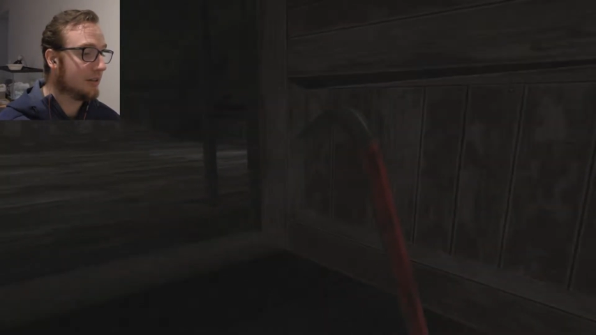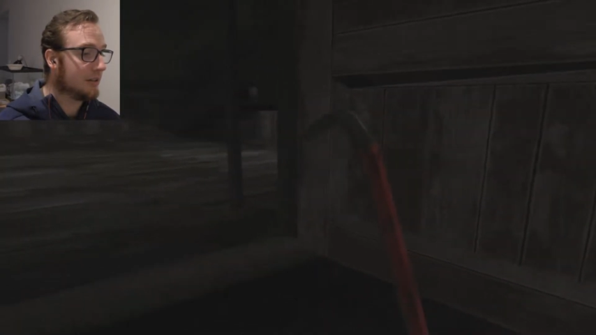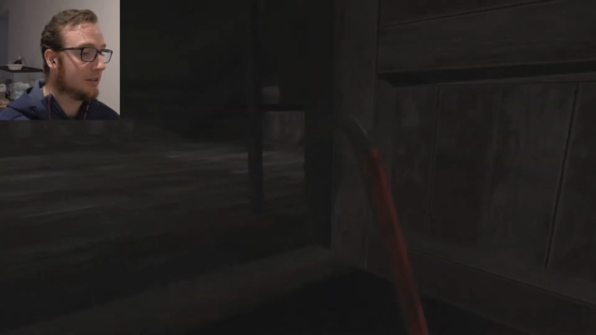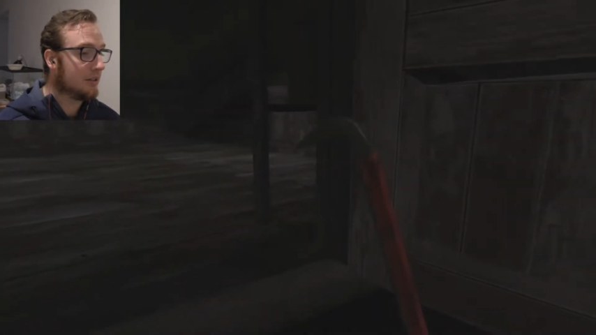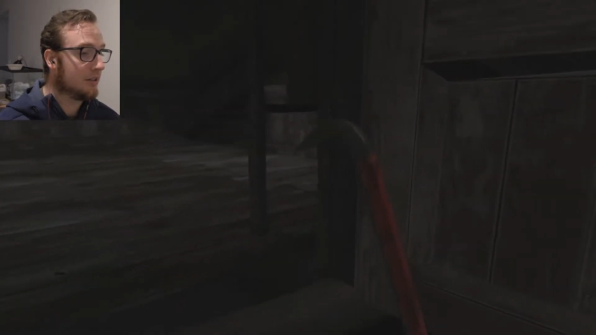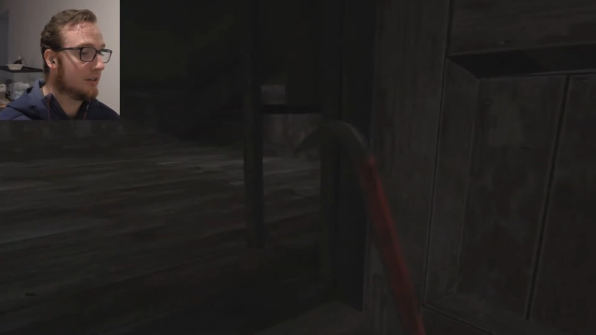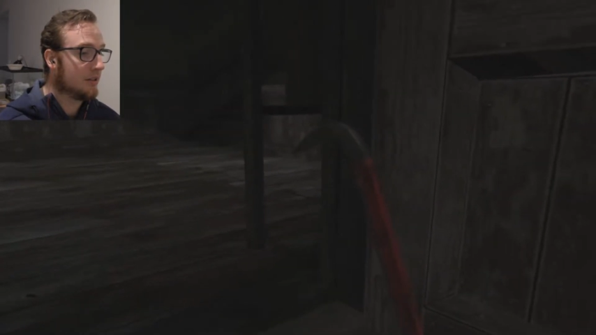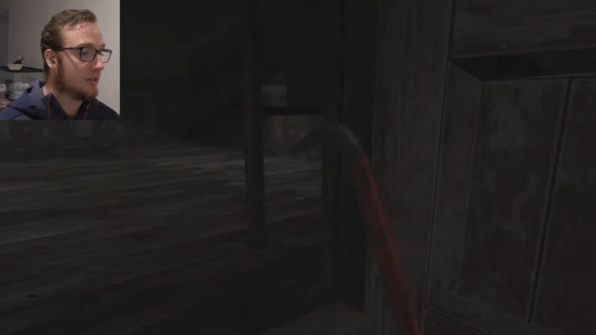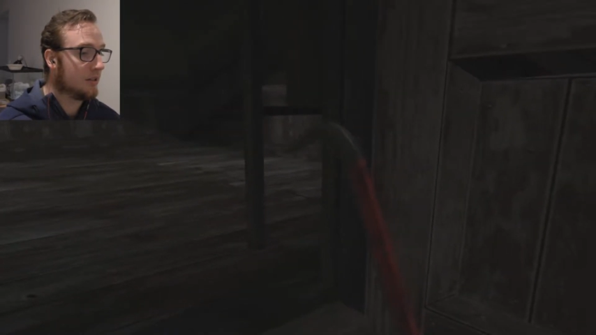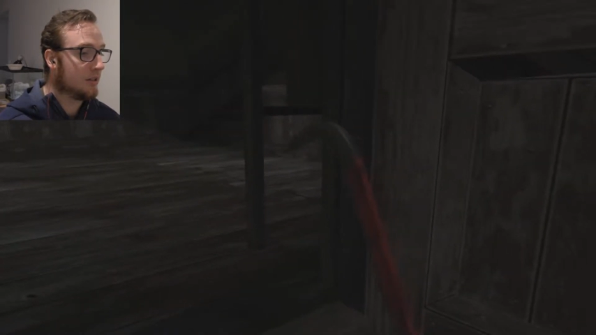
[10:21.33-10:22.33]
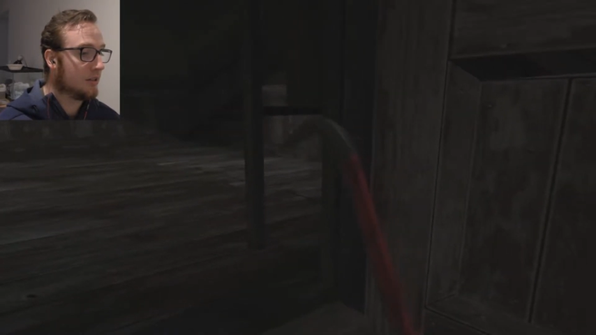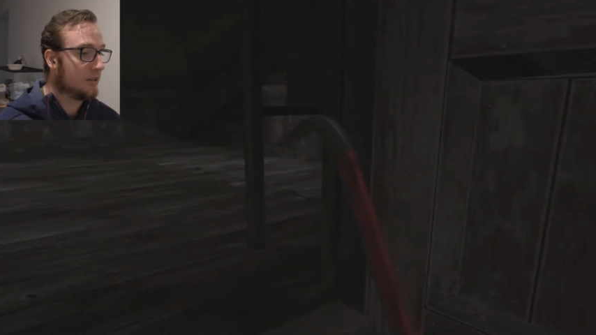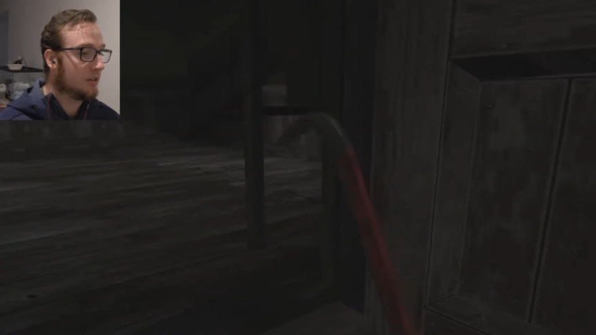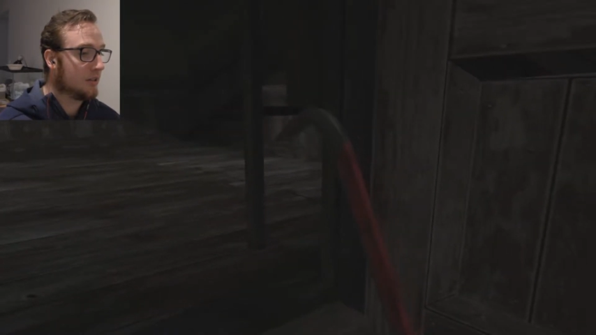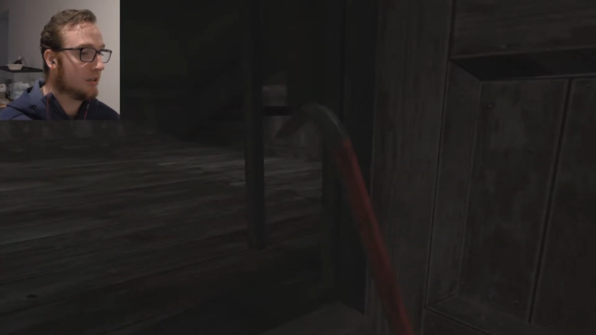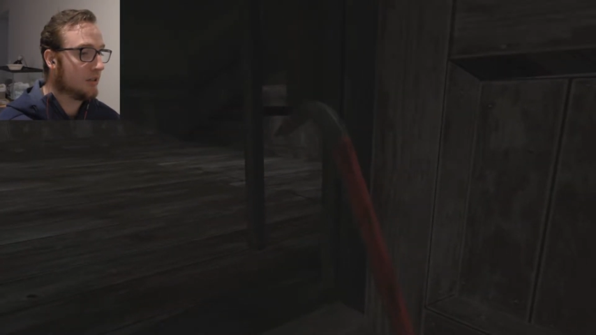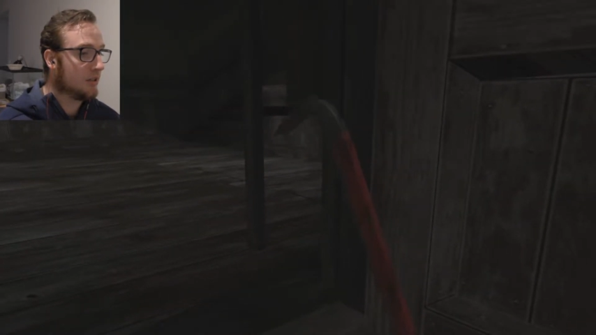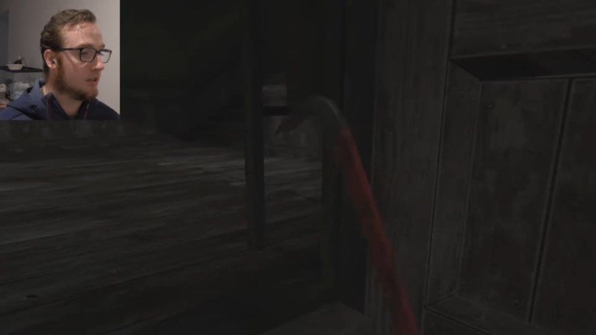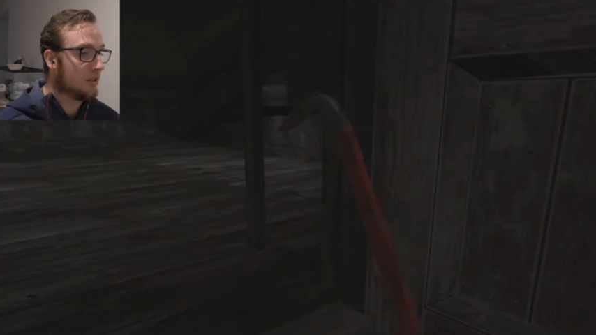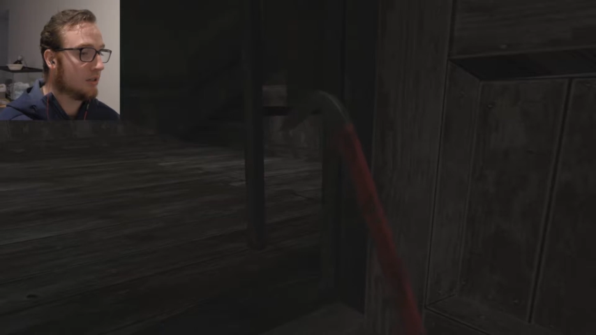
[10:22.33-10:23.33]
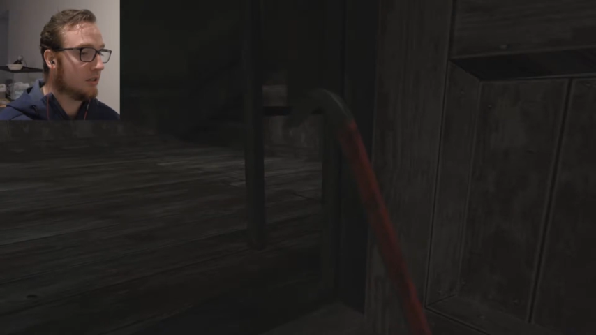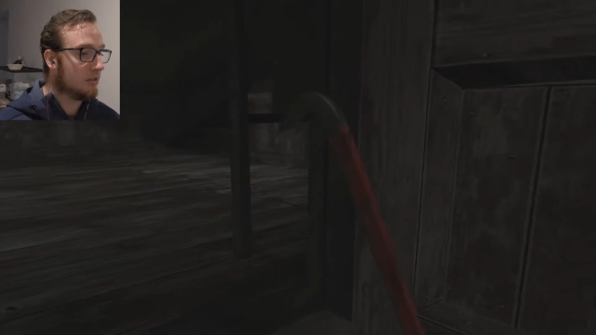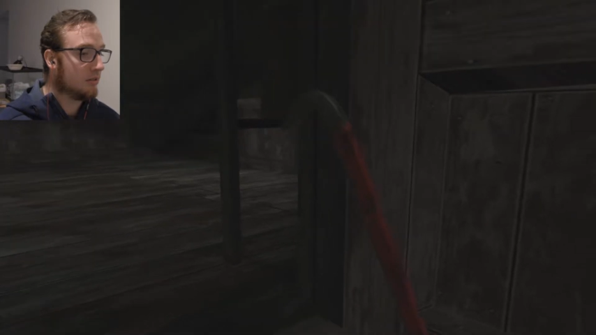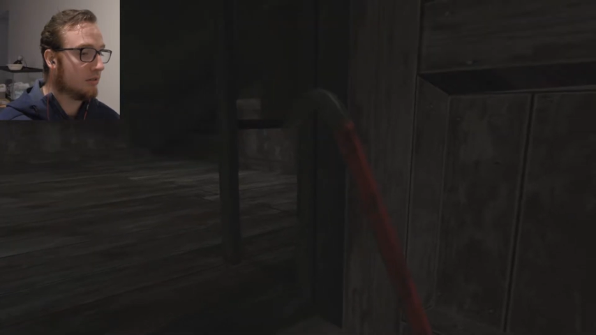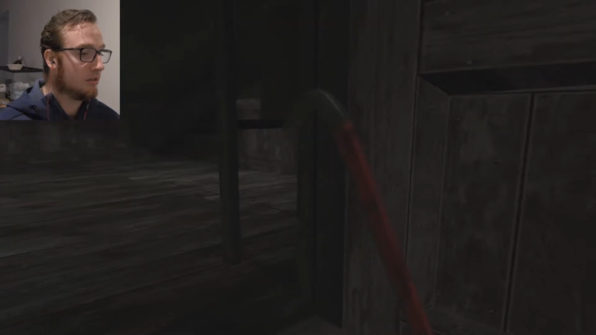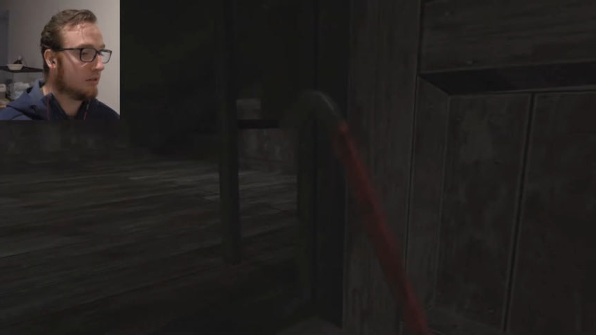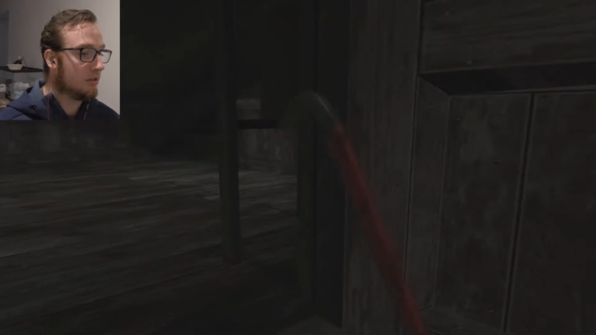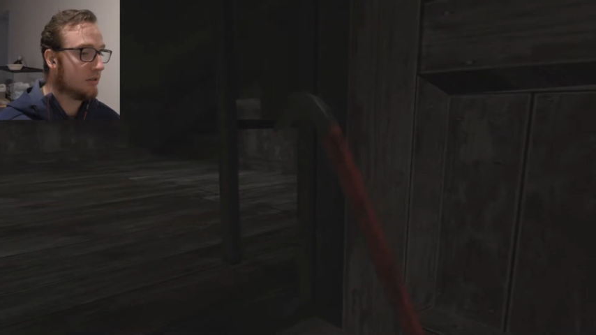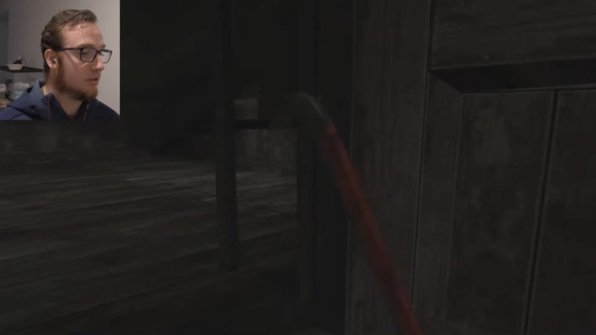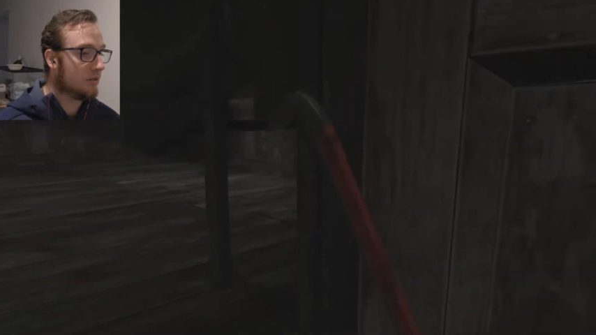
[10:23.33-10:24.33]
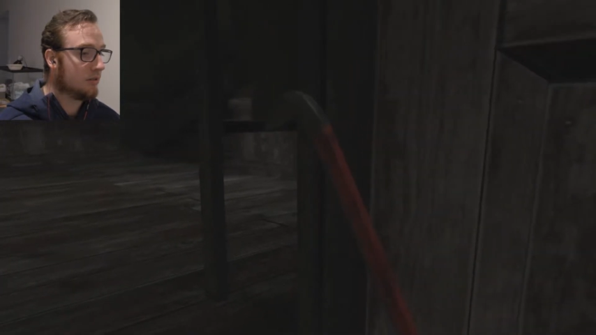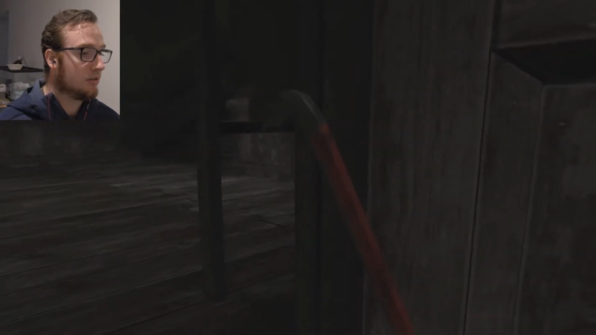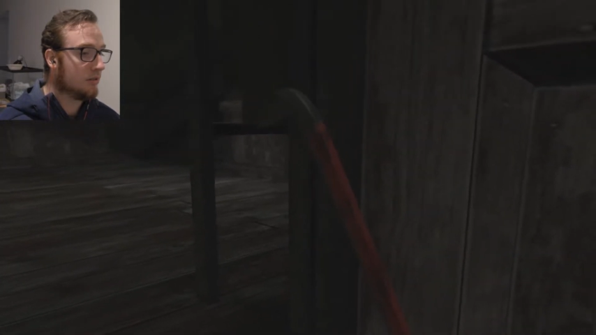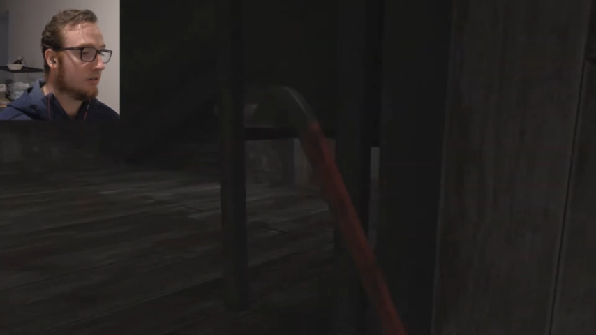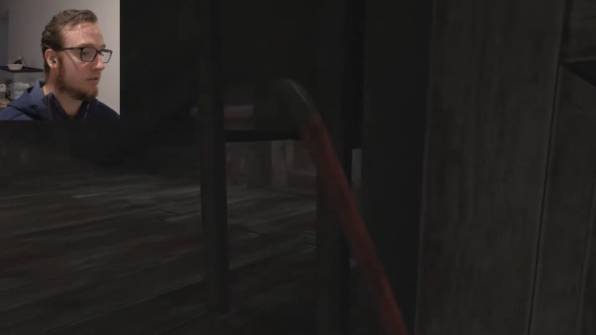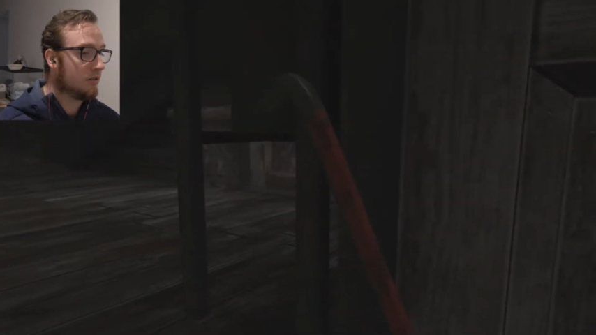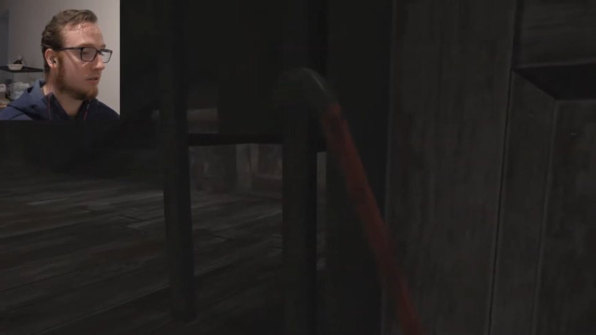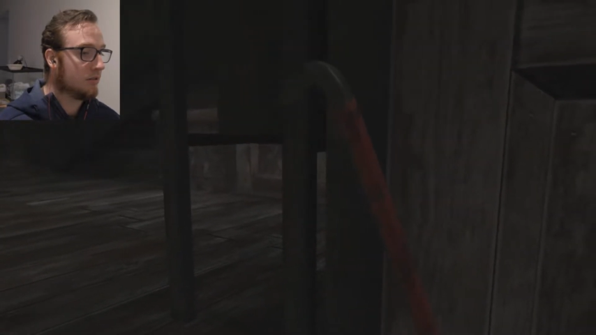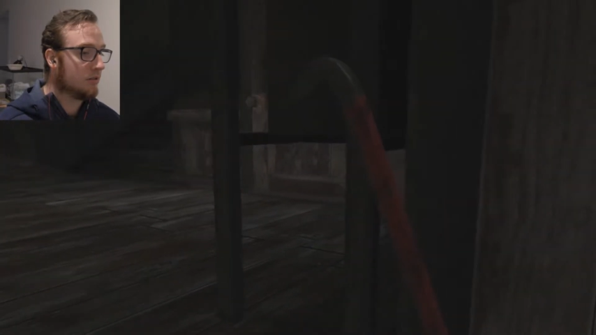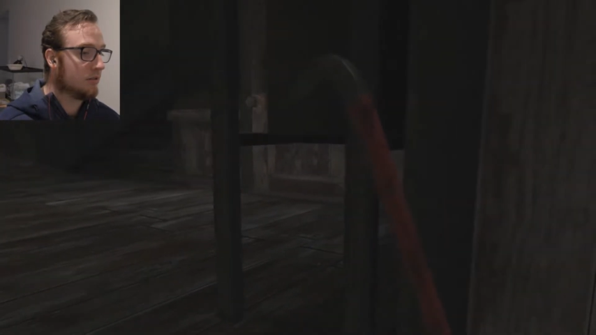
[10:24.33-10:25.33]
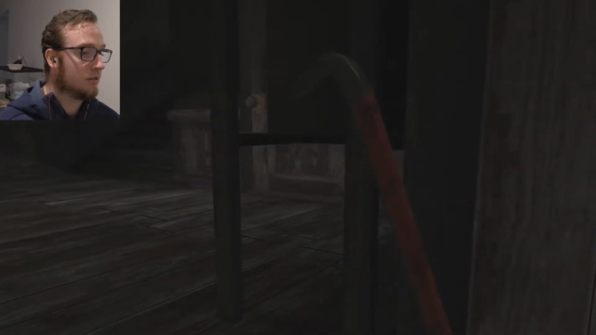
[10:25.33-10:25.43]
[no speech]